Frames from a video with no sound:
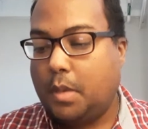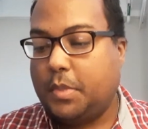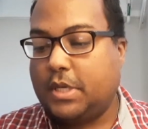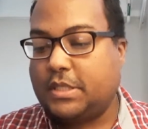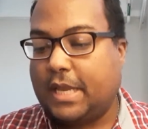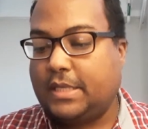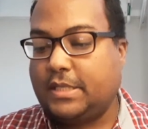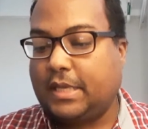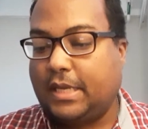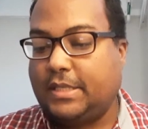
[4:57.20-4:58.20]
because it
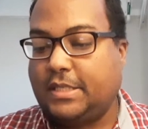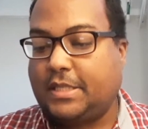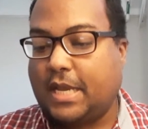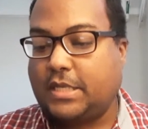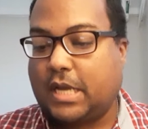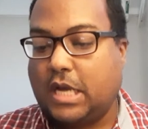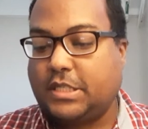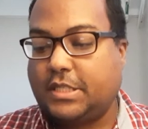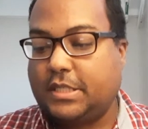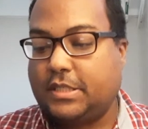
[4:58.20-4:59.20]
is in this stage of
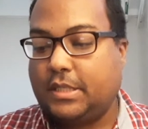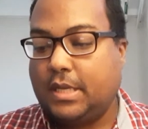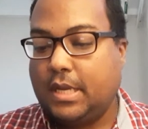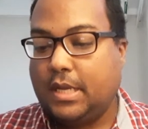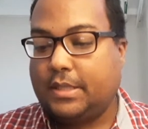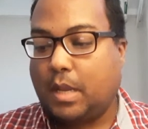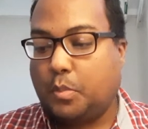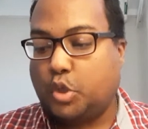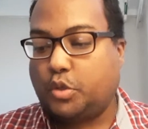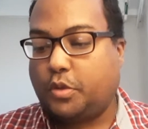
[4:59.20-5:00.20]
consciousness that
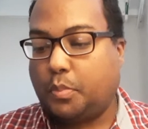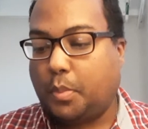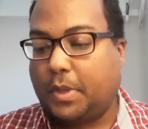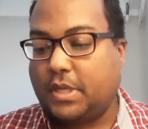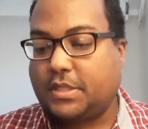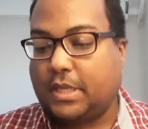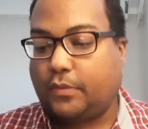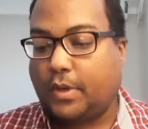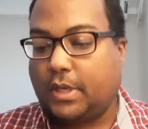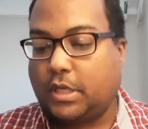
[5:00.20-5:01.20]
most super beings in
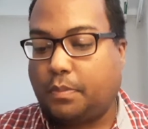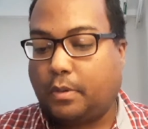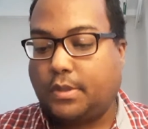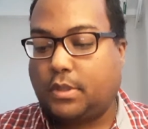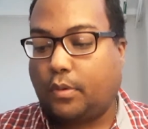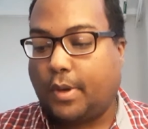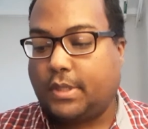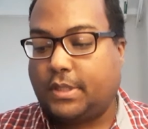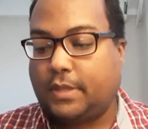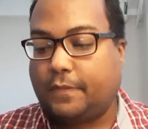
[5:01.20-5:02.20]
training experience the
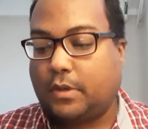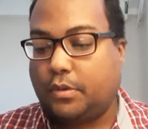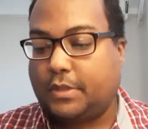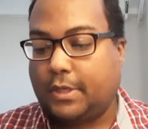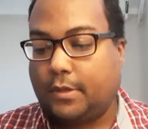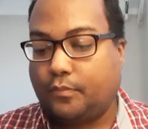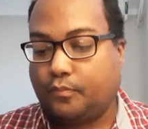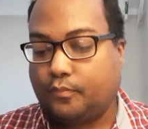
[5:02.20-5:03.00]
greatest difficulty.